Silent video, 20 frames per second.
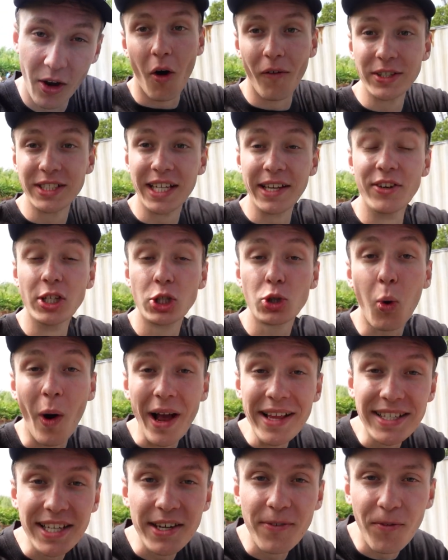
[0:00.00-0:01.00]
obviously the
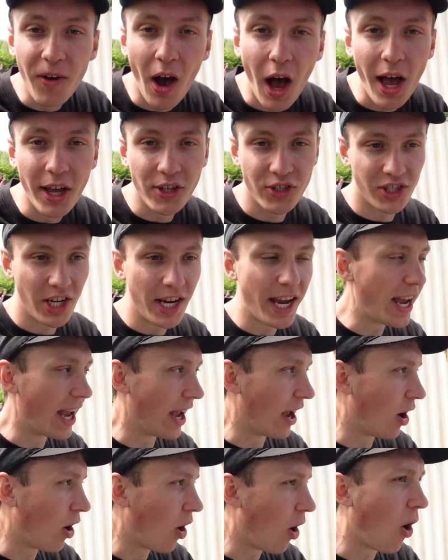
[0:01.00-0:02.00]
21st
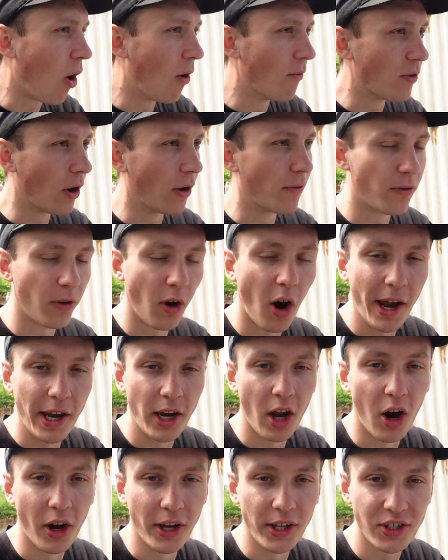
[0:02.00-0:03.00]
year of Fright
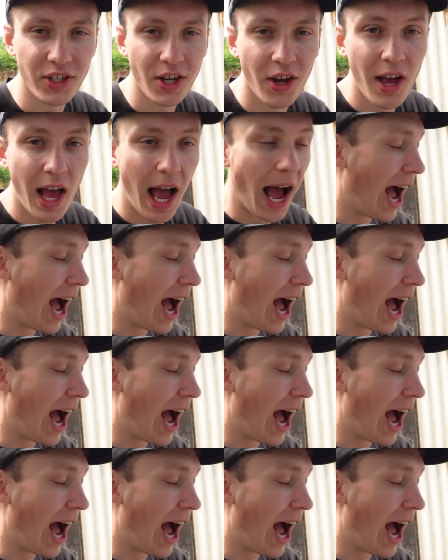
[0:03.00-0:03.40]
Nights.